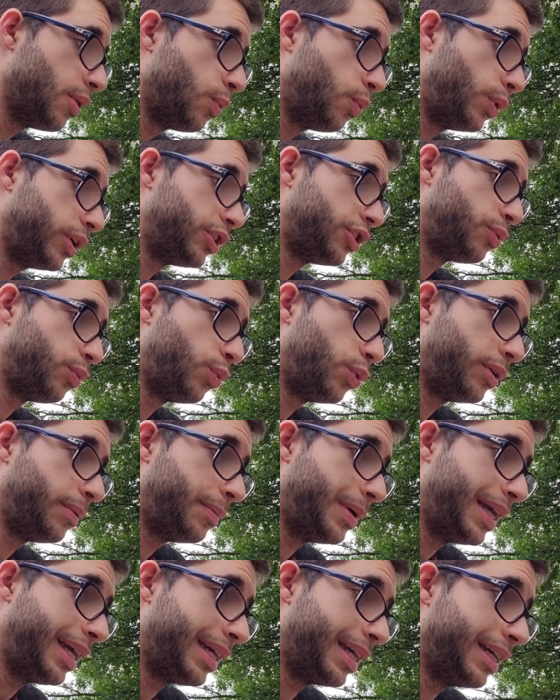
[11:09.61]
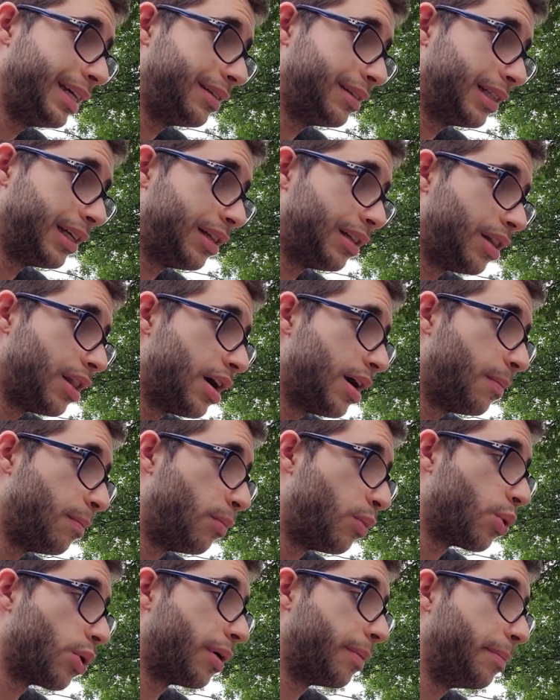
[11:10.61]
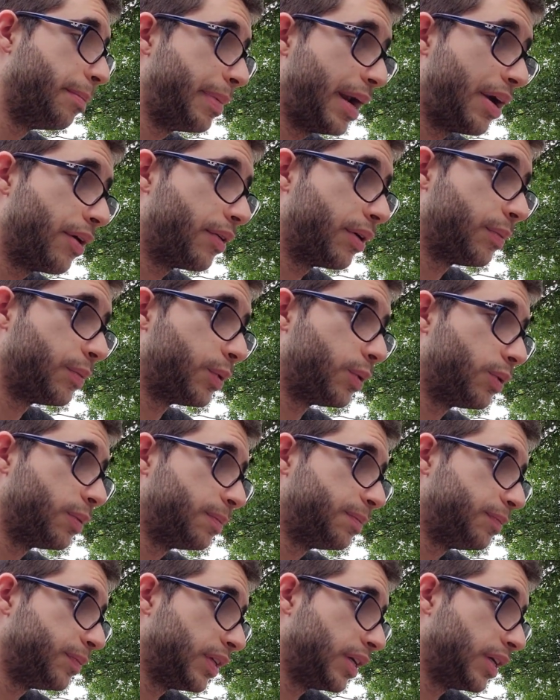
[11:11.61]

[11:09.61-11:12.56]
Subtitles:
which would make it a lot more bearable